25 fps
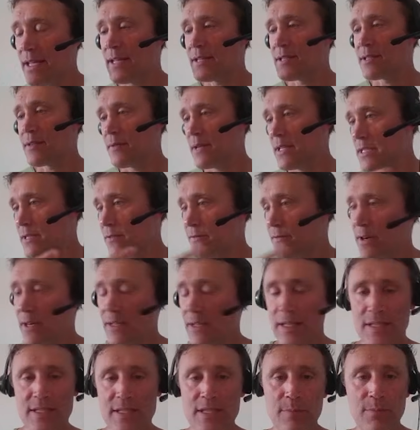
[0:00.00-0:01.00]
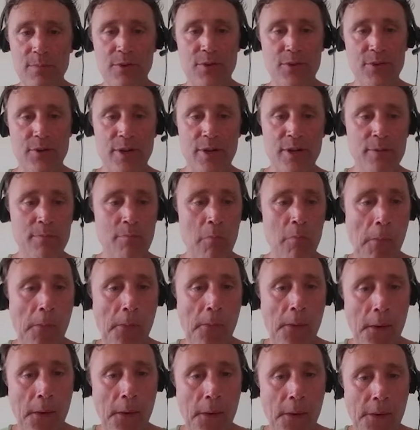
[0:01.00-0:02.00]
It's a fairly simple turn,
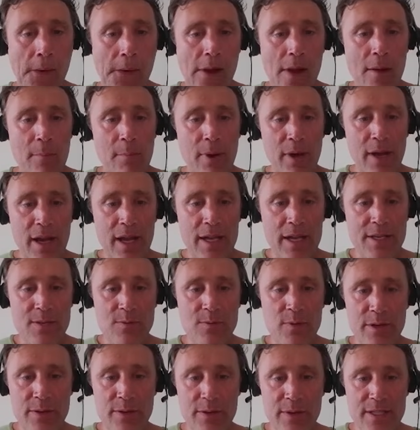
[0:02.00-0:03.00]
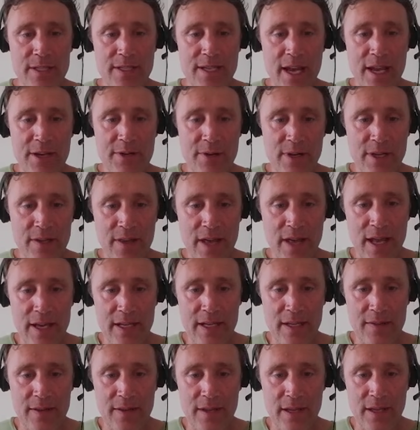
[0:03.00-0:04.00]
but I just wanted to exaggerate that
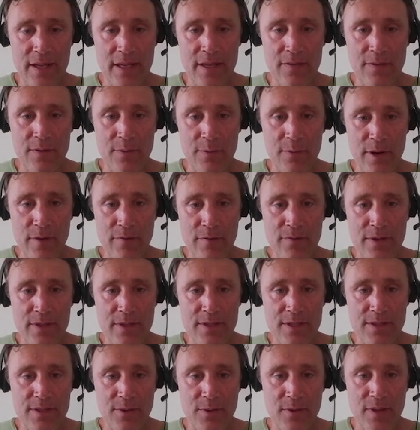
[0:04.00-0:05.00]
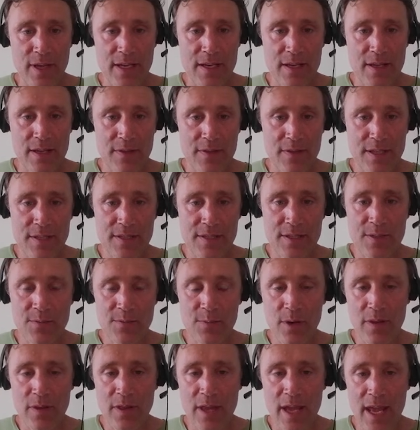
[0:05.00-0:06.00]
in the reference. So then this is
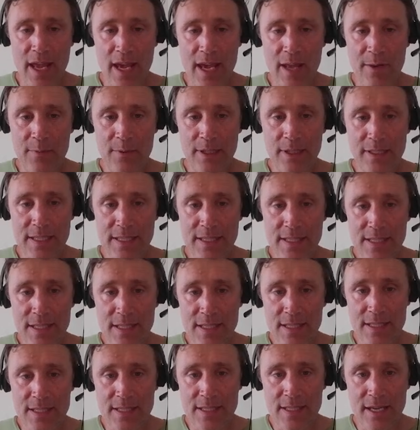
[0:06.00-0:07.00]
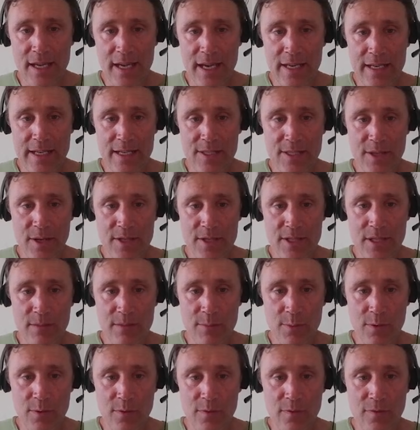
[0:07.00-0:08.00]
where the hand releases and he starts to
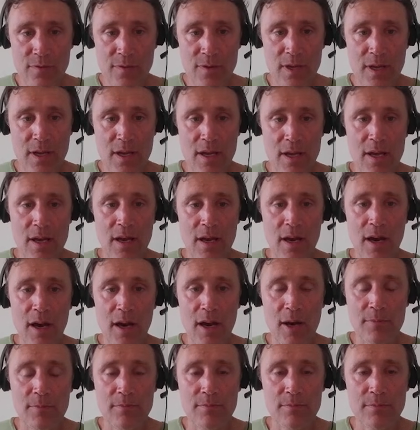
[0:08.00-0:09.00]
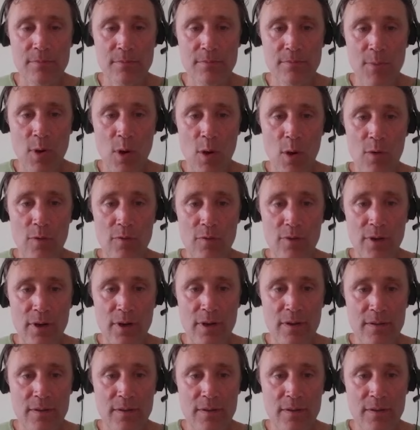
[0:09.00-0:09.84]
move over.